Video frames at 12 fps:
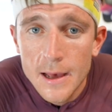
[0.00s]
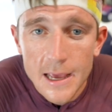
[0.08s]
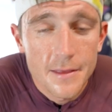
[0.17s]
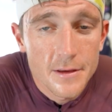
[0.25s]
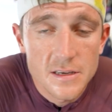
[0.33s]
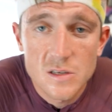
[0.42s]

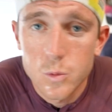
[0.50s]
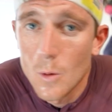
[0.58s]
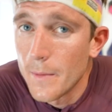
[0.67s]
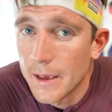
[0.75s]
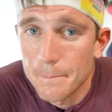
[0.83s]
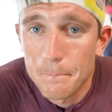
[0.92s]
either
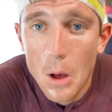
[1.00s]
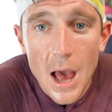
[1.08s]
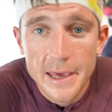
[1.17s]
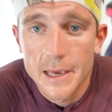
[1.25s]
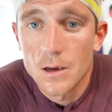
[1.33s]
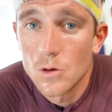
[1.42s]
swimming,
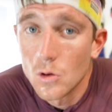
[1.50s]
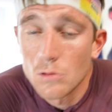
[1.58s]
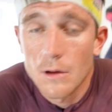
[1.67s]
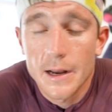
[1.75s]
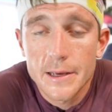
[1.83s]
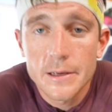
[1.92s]
biking, or
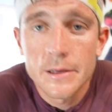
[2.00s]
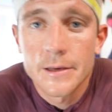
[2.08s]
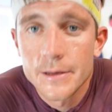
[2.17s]
running.